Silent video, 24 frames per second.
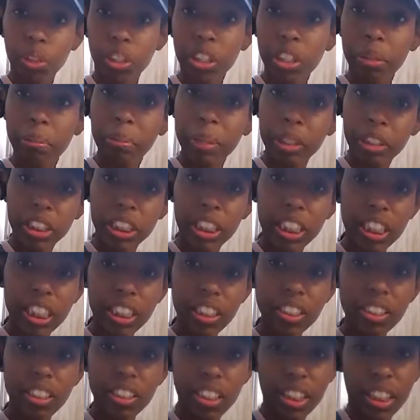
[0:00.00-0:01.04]
Amelia.
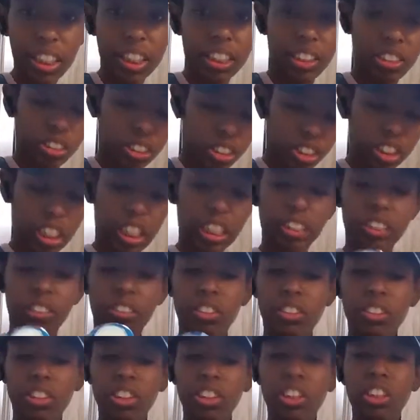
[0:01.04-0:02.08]
I'm gonna tell you guys, I was
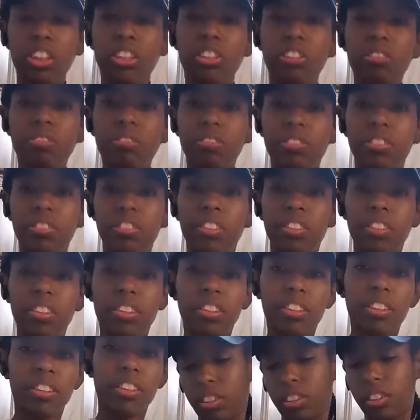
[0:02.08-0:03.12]
gonna show you.
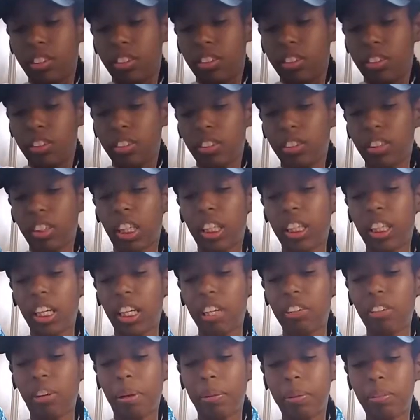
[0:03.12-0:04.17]
I think
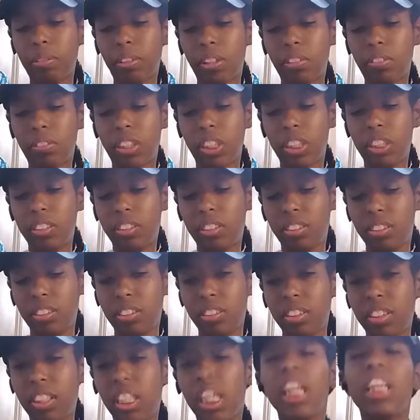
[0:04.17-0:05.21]
I grabbed the wrong one.
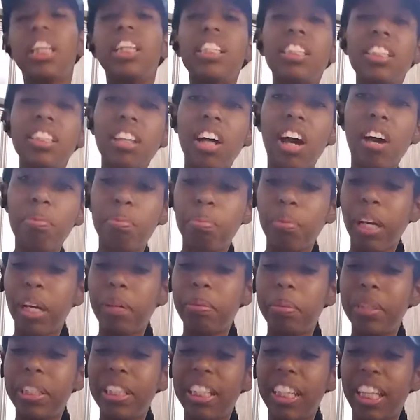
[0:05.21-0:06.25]
This is the
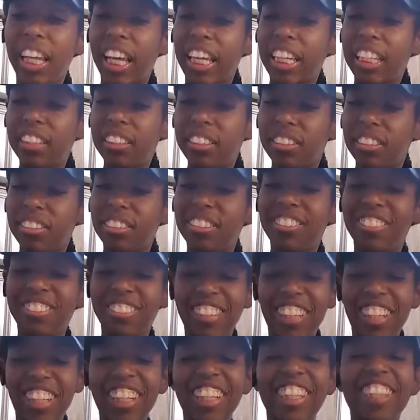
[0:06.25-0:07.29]
off-brand
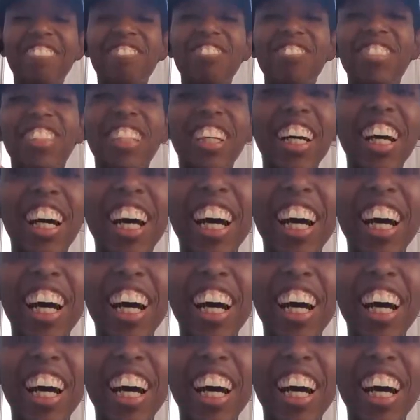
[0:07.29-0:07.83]
Pedialyte.